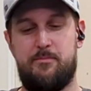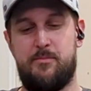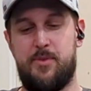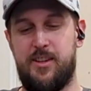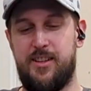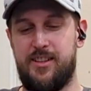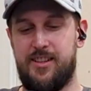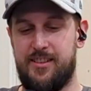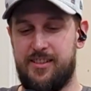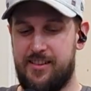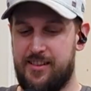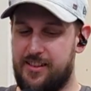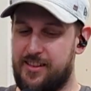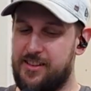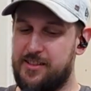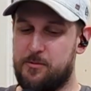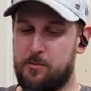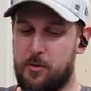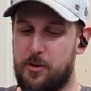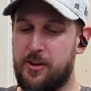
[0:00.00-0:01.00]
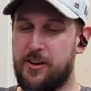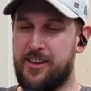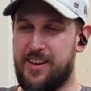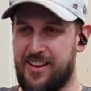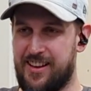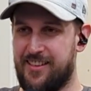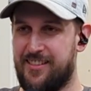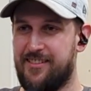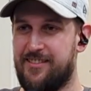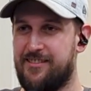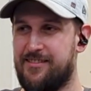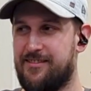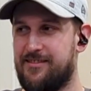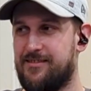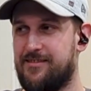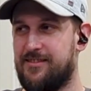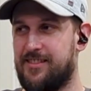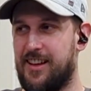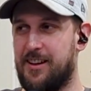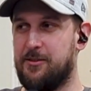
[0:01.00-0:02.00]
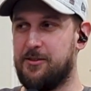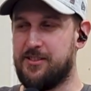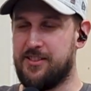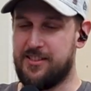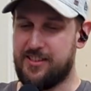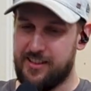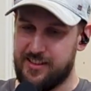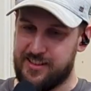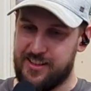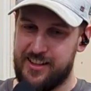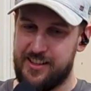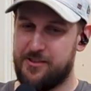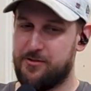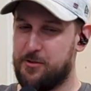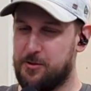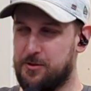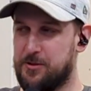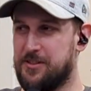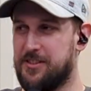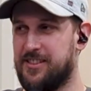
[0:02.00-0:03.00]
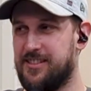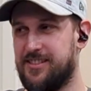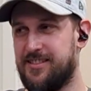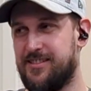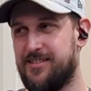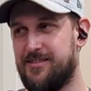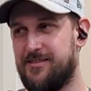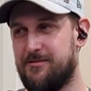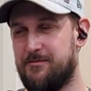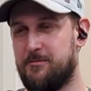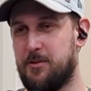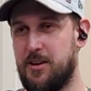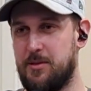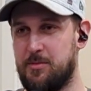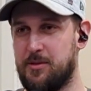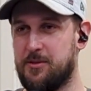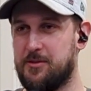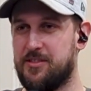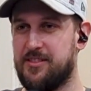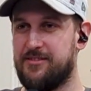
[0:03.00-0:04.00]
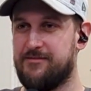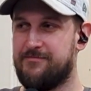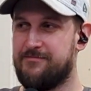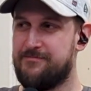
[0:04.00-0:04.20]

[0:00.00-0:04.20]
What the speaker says: but it is working. That was a successful rebuild.